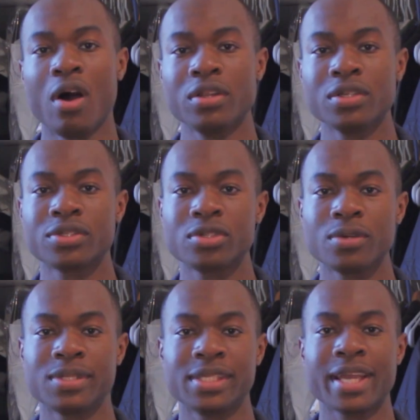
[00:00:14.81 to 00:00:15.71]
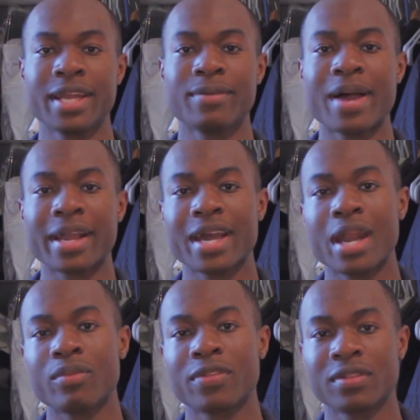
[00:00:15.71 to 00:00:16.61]
on YouTube? It's Ikenna back
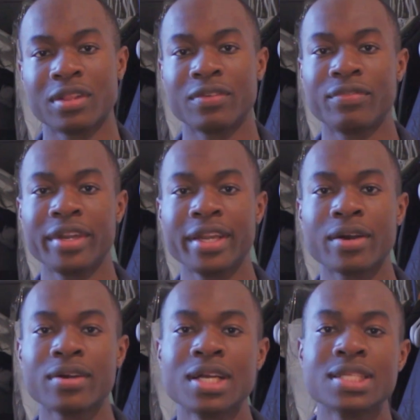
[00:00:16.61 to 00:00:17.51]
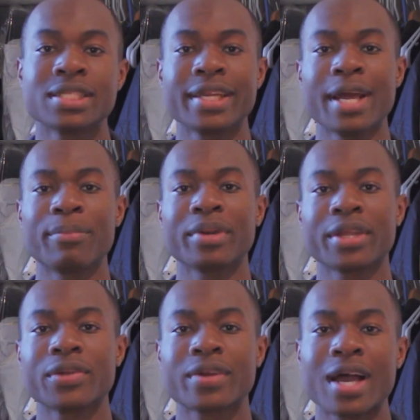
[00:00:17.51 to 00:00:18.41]
at it with another video. Today I'm
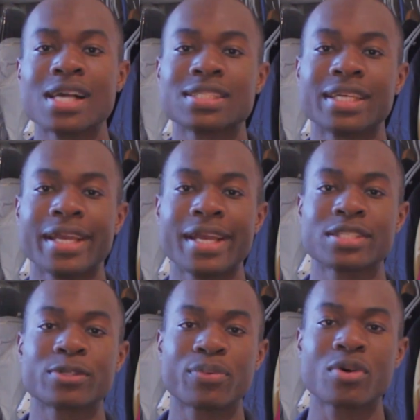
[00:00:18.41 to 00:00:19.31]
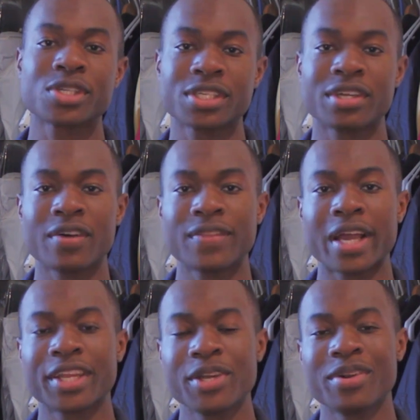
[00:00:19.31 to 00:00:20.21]
bringing you guys the answer portion of
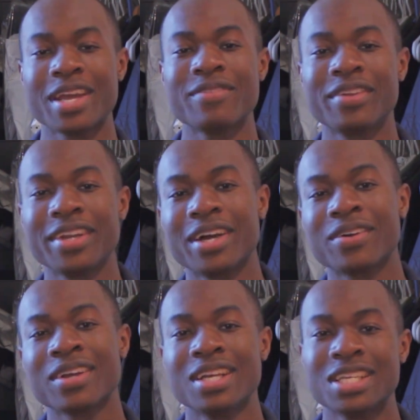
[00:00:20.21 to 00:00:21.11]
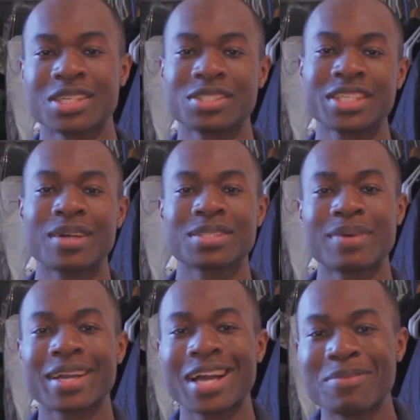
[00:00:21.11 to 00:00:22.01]
that Q&A video. So shout out to
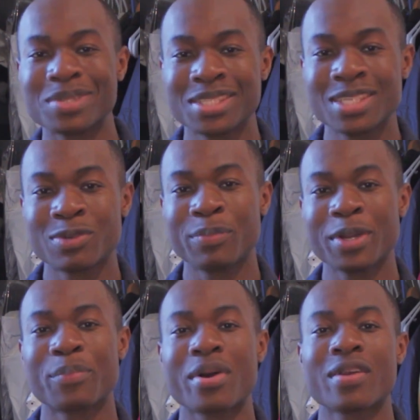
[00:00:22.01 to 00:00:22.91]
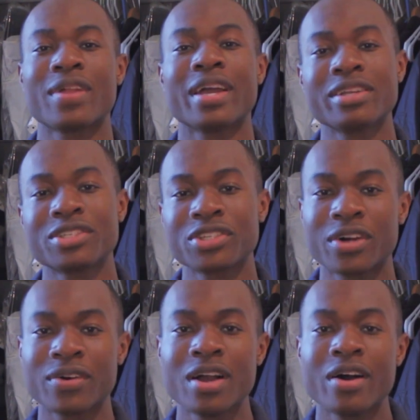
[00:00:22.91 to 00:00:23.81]
my guy Matisse for being part of that
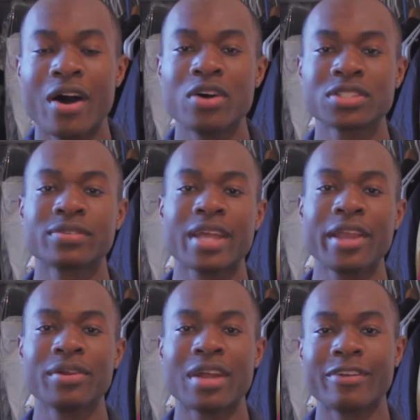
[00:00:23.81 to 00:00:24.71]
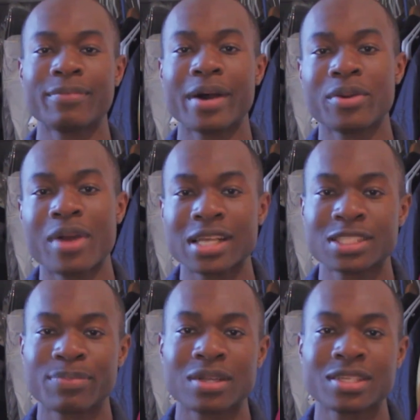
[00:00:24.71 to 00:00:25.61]
intro. Also thank you to everybody who
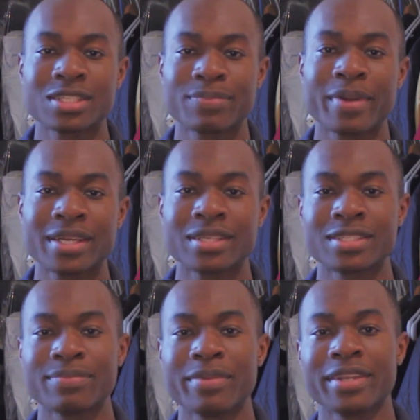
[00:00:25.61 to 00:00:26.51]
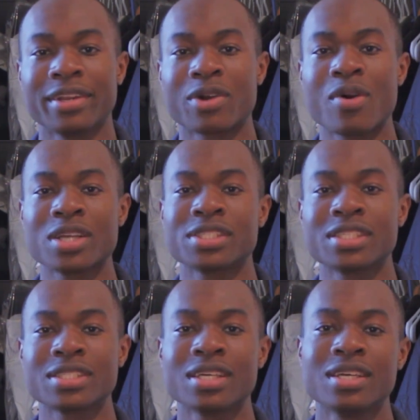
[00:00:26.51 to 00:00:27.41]
actually participated in submitting their
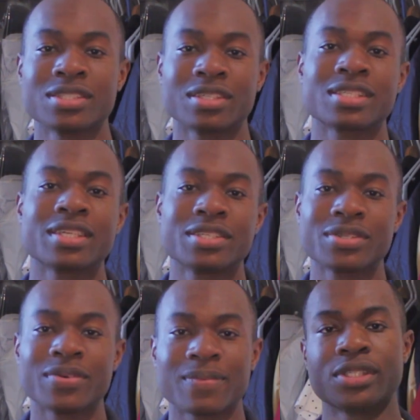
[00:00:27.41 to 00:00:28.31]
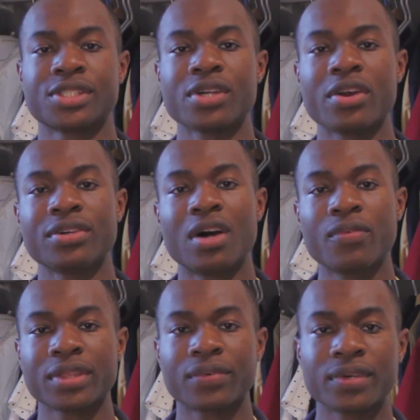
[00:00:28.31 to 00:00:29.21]
questions. So let's get into it. Starting
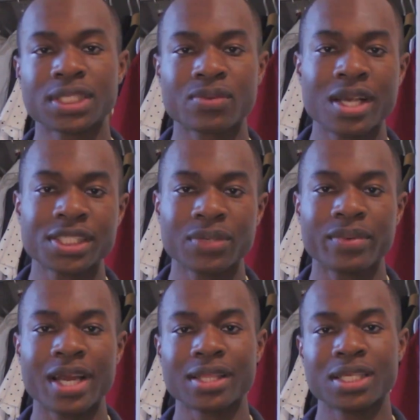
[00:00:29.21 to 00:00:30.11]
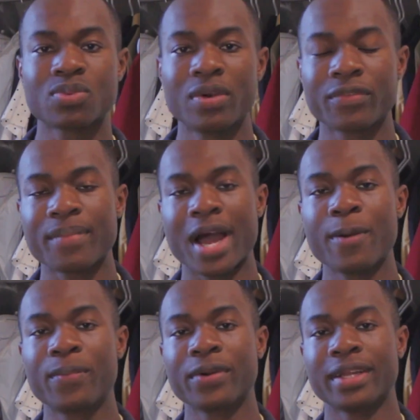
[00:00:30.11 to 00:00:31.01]
off with the first question, we got this one from
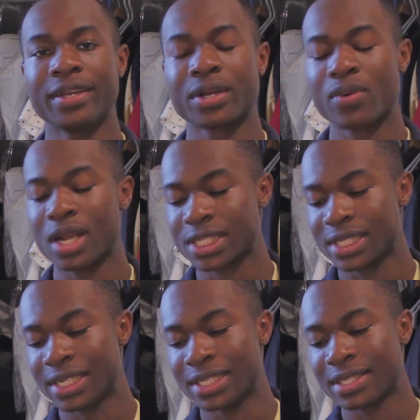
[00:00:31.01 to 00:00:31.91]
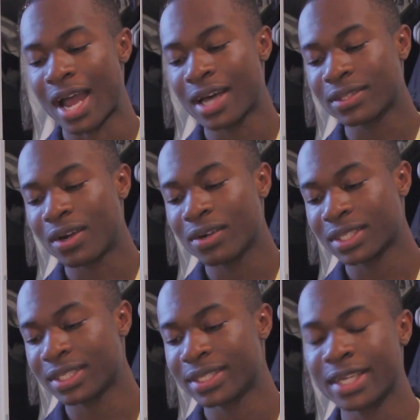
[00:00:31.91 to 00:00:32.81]
Albert, and their question is, how long
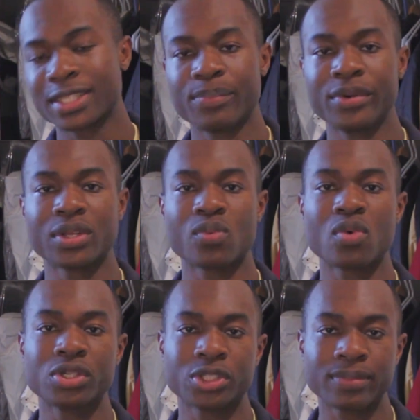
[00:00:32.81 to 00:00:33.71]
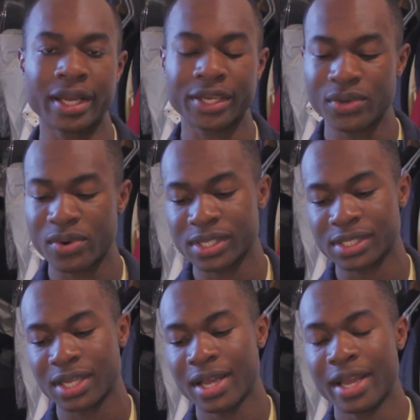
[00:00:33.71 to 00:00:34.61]
did it take to build a wardrobe like
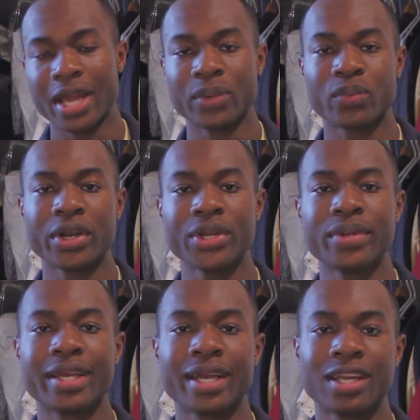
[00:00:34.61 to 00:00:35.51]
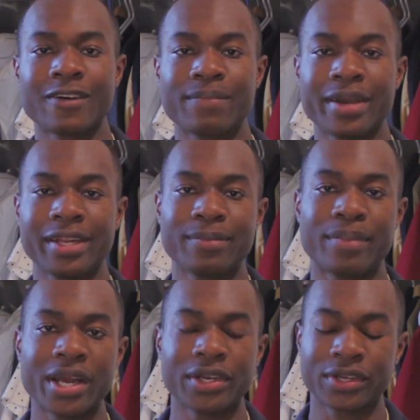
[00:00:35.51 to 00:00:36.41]
yours, and where do you get enough money to
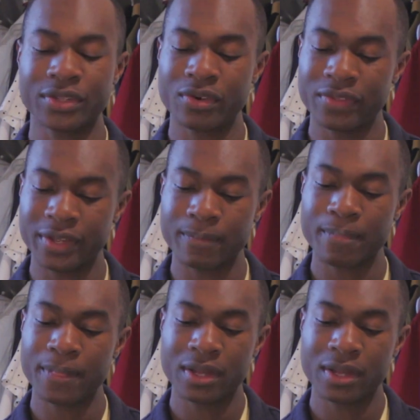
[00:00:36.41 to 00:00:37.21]
buy your clothing?